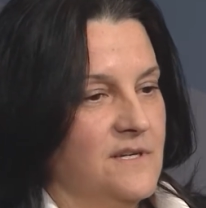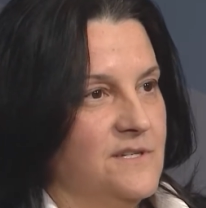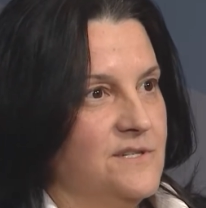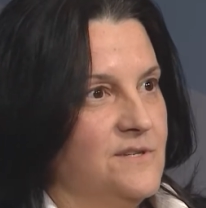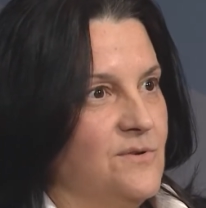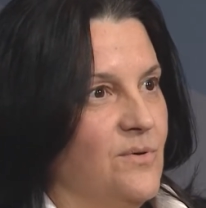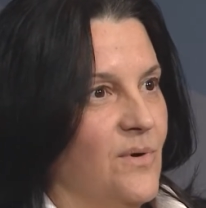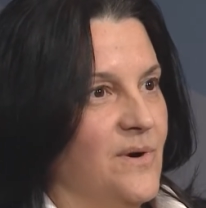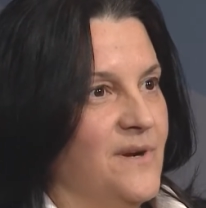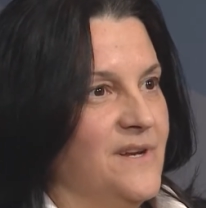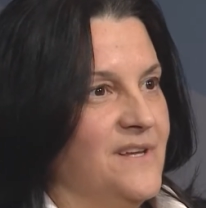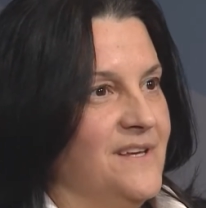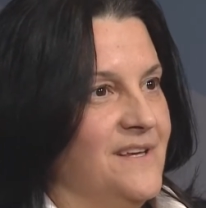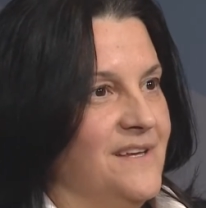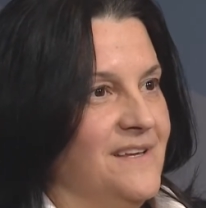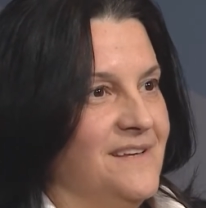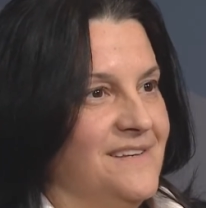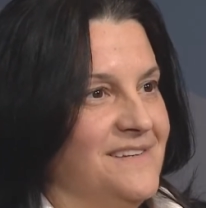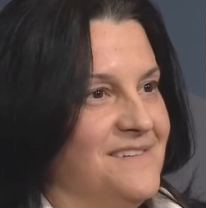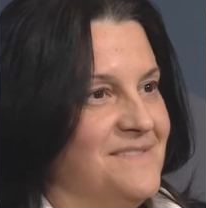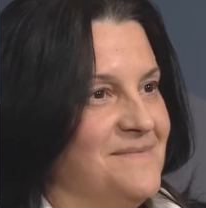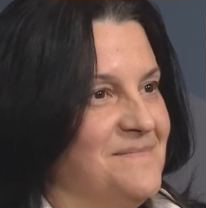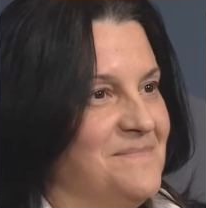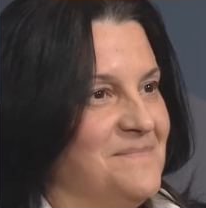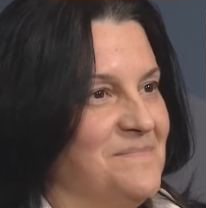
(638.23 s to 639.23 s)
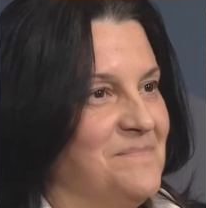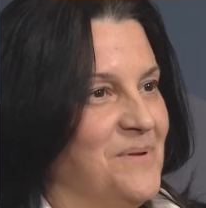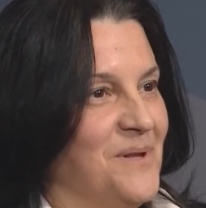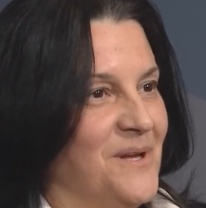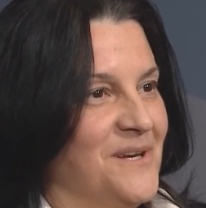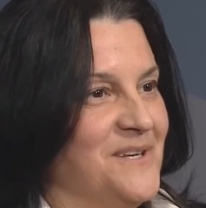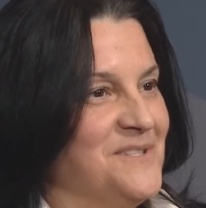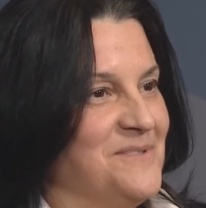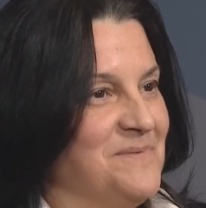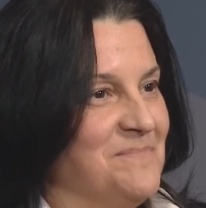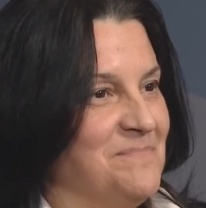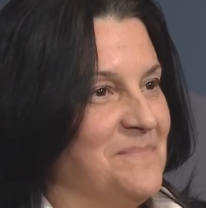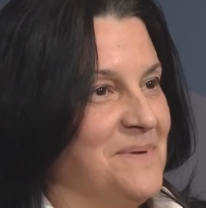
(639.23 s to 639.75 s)
20
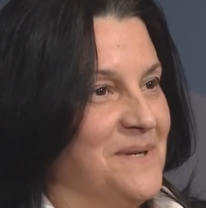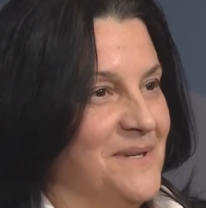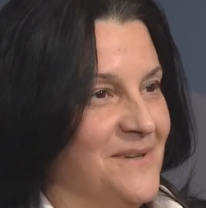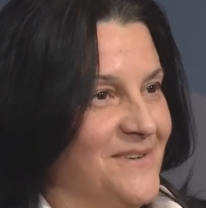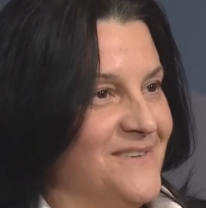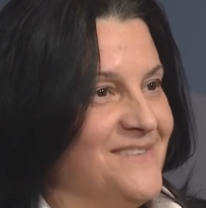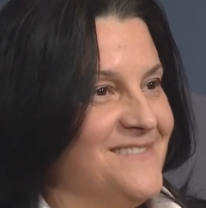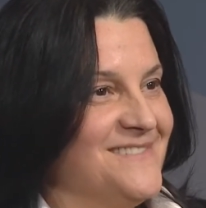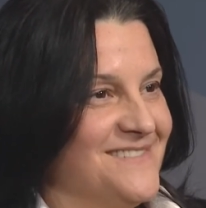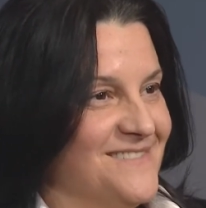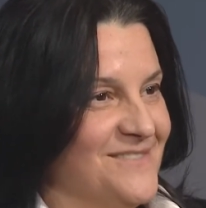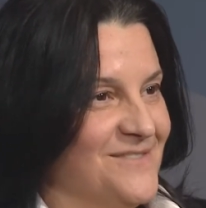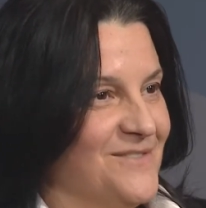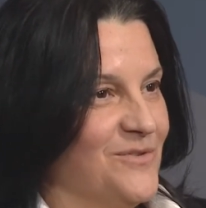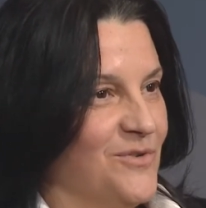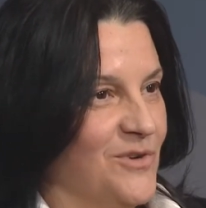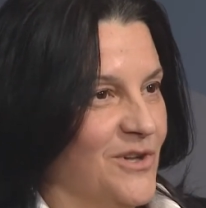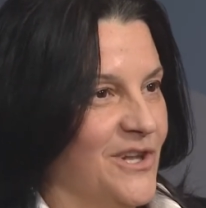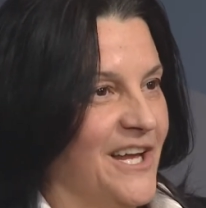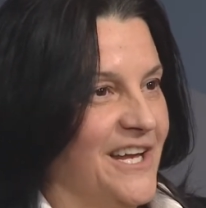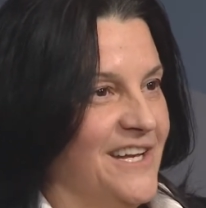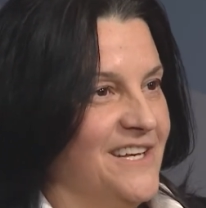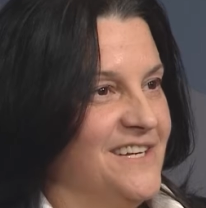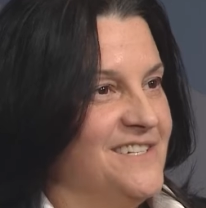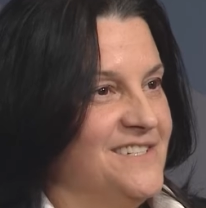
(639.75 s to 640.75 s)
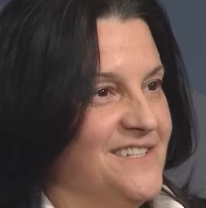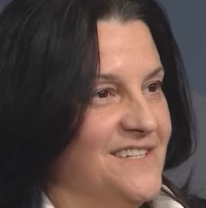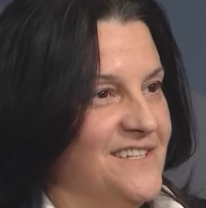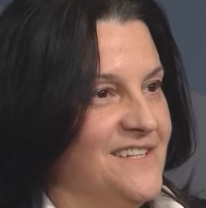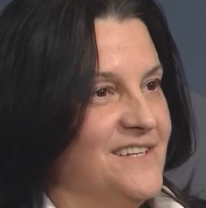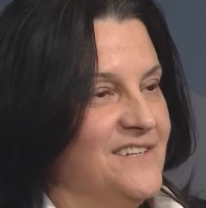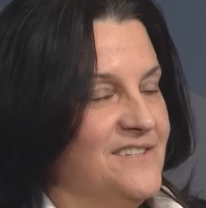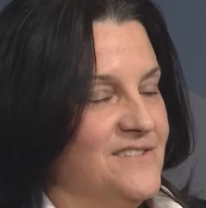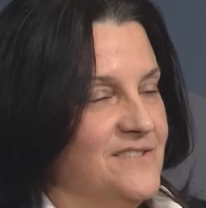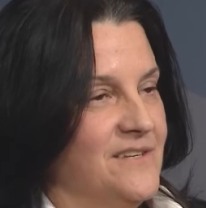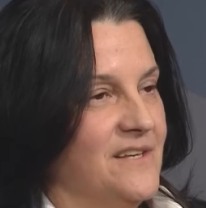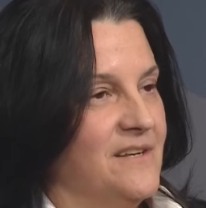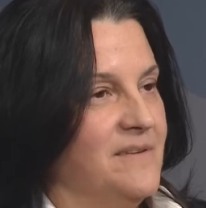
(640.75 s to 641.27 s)
plus bills related to
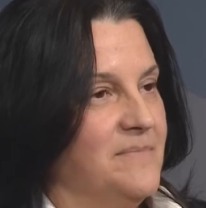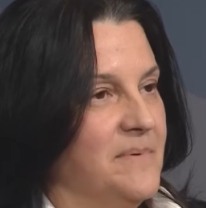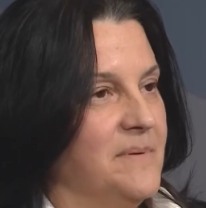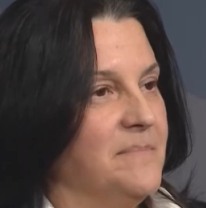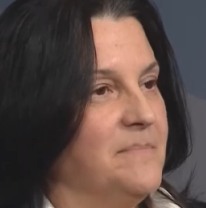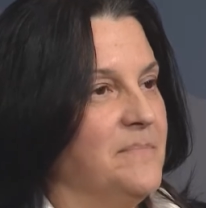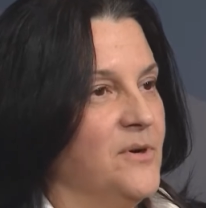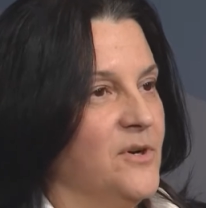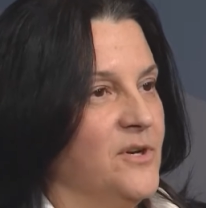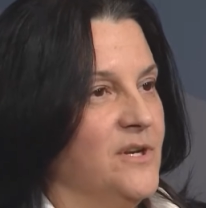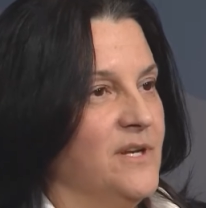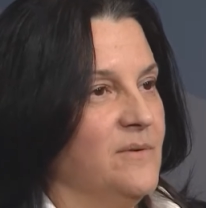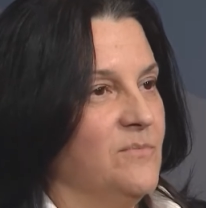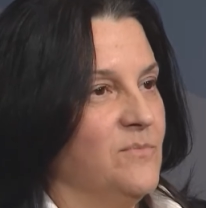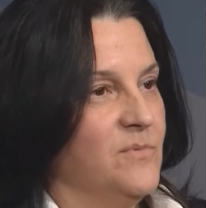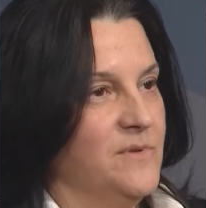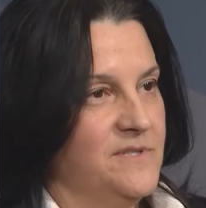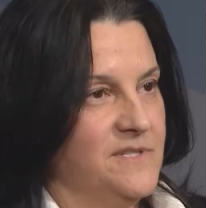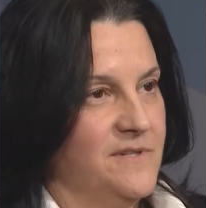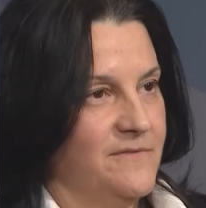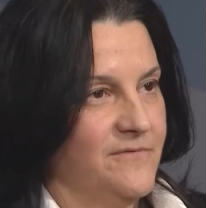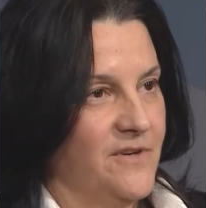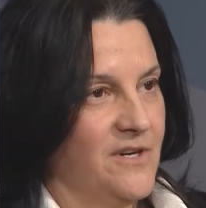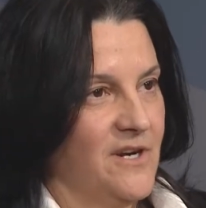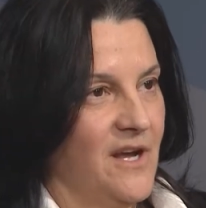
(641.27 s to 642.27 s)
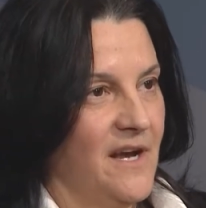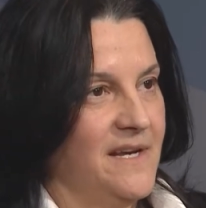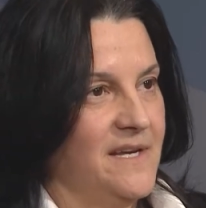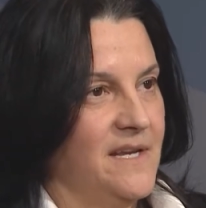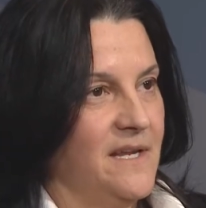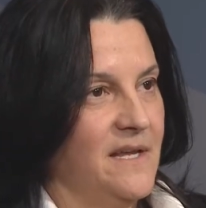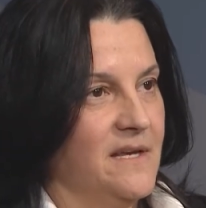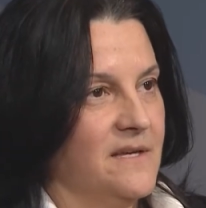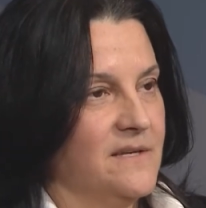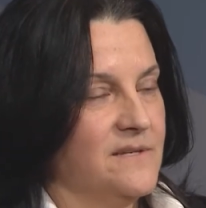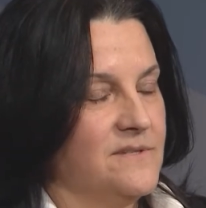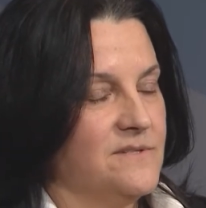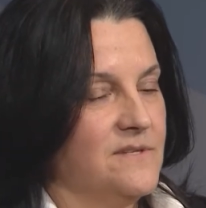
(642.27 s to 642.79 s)
this that have been put in with different
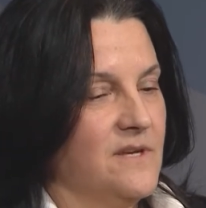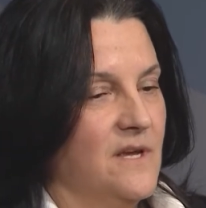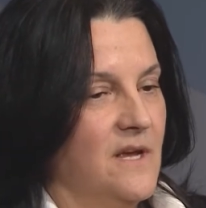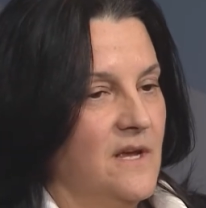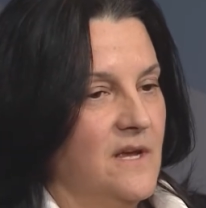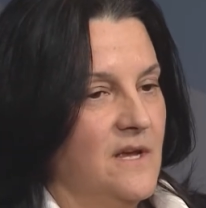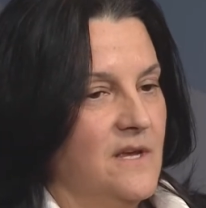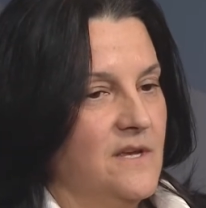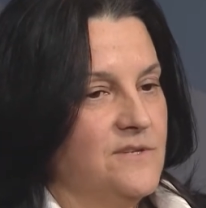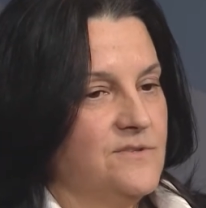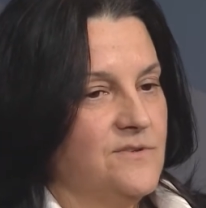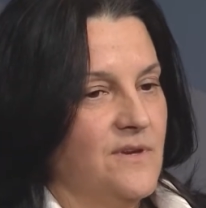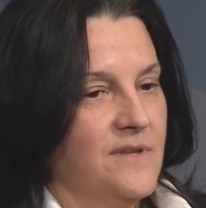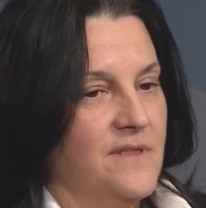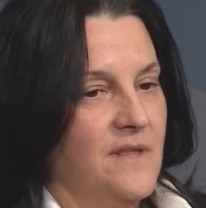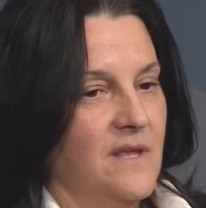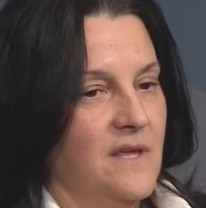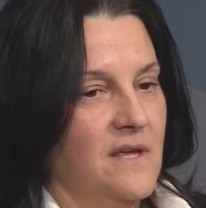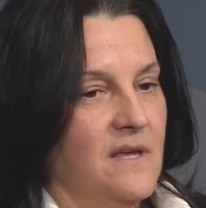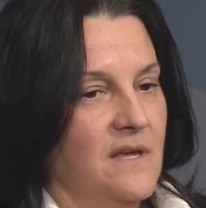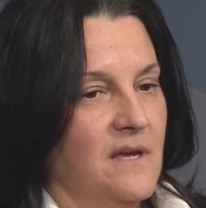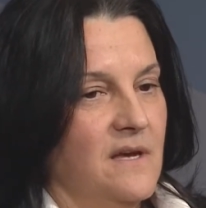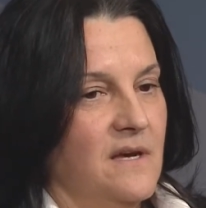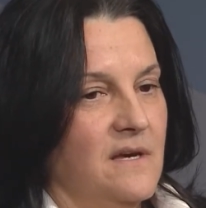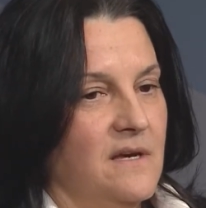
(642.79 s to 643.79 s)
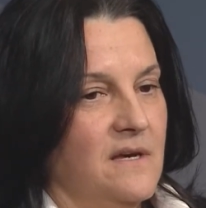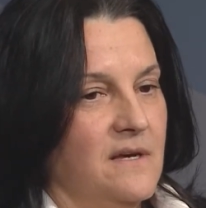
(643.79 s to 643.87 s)
ideas. So I think